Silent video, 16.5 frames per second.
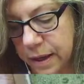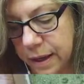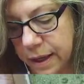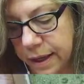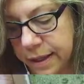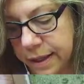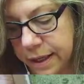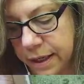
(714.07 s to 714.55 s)

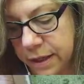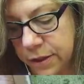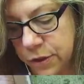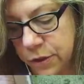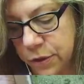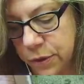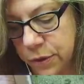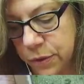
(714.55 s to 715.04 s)
I think
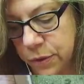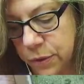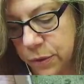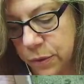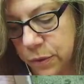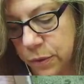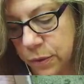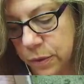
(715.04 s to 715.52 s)

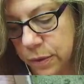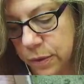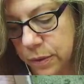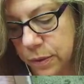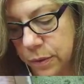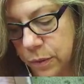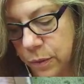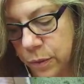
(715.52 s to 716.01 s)
too,
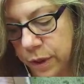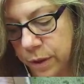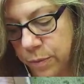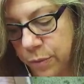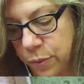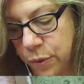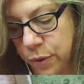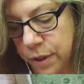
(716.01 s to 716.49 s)
we
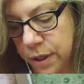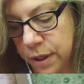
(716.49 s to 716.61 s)
could put